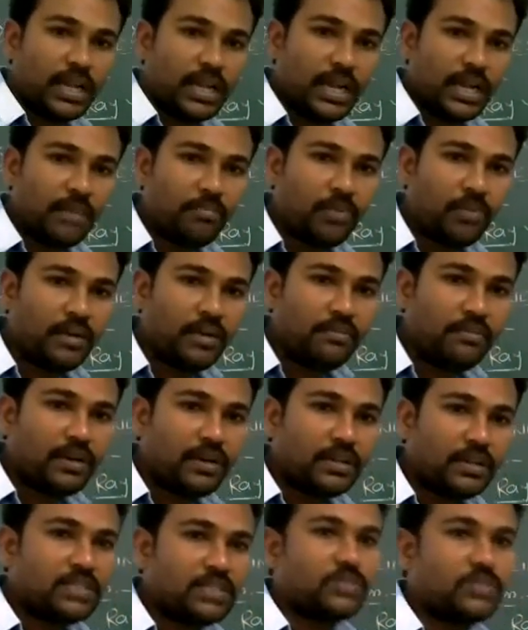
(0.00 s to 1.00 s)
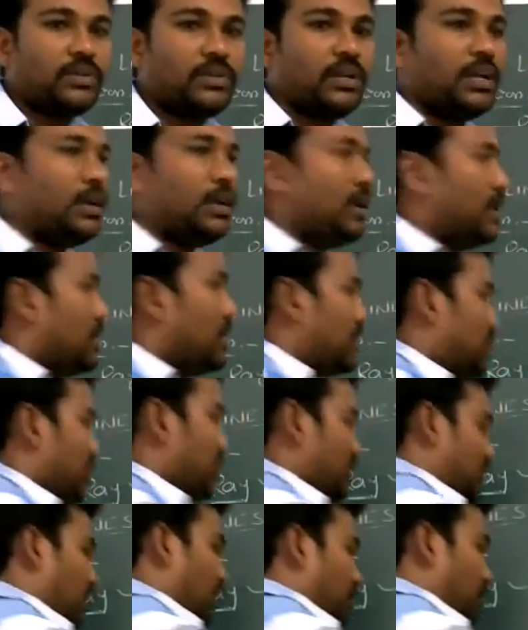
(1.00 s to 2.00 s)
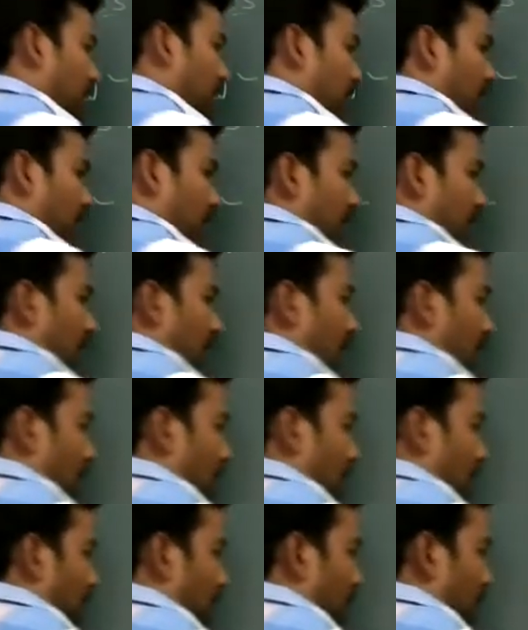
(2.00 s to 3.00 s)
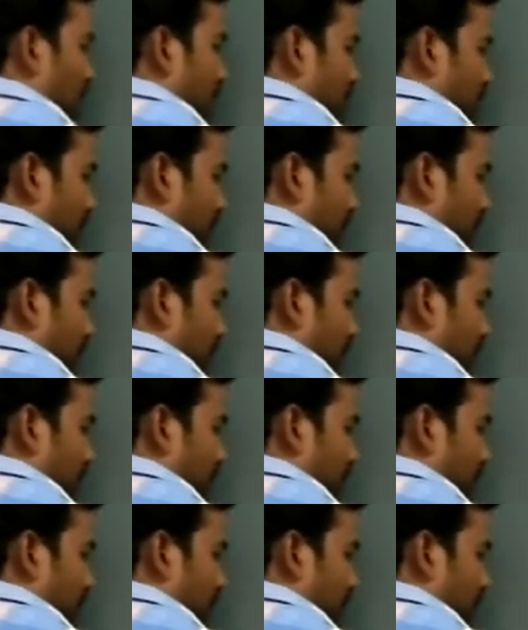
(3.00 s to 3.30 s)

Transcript: endpoint for this one. So similarly, torch.